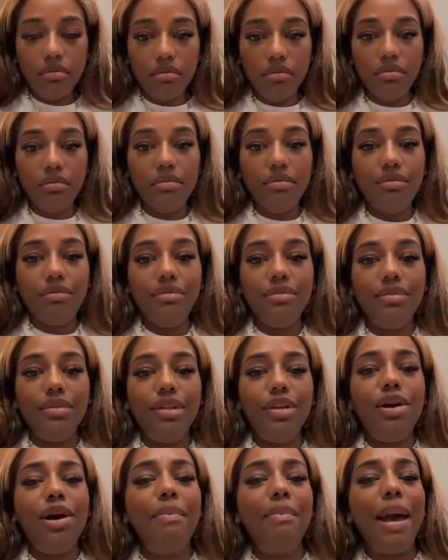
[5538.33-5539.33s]

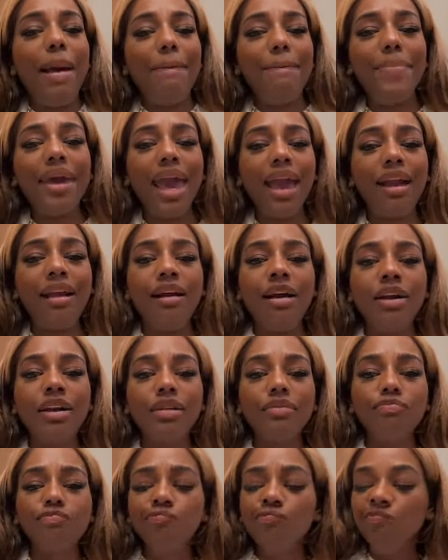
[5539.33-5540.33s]
Oh, my back
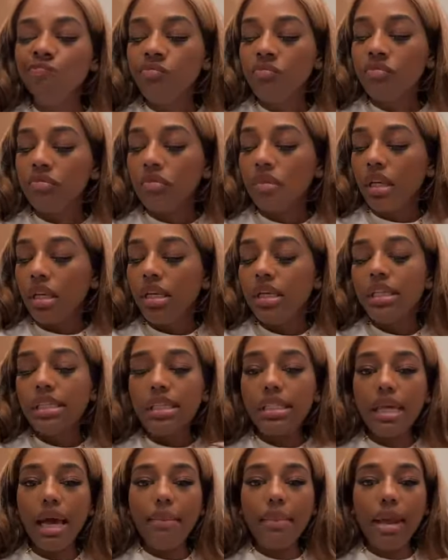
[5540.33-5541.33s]
hurt.
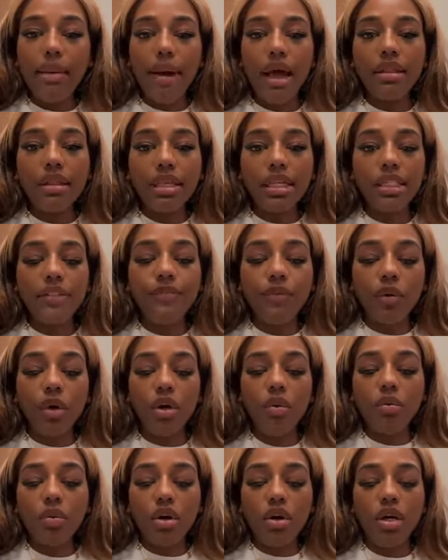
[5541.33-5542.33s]
Tell me about this
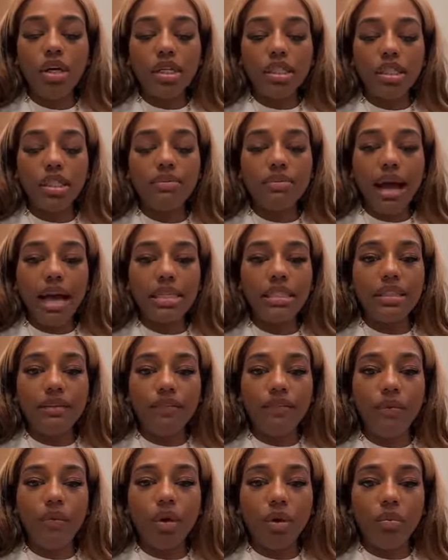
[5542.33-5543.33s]
Four of Wands. Why
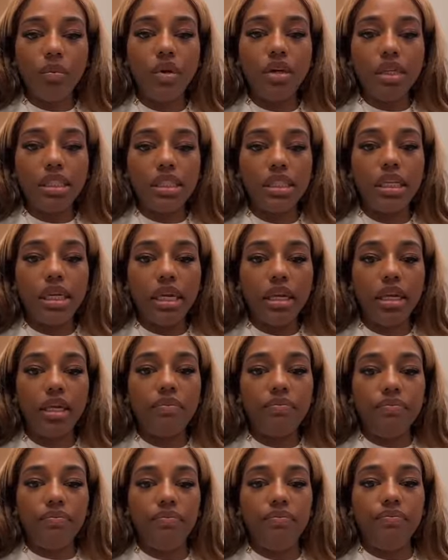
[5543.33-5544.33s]
is the Four of Wands
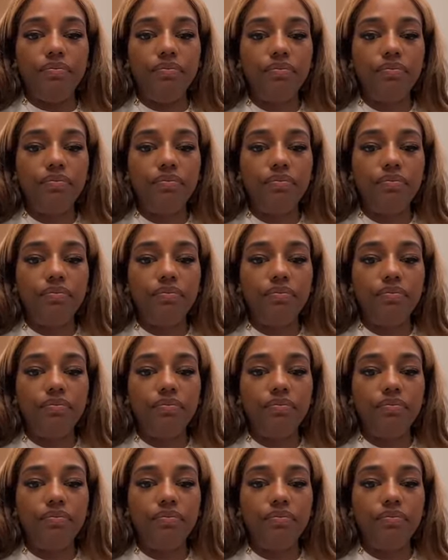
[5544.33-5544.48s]
here?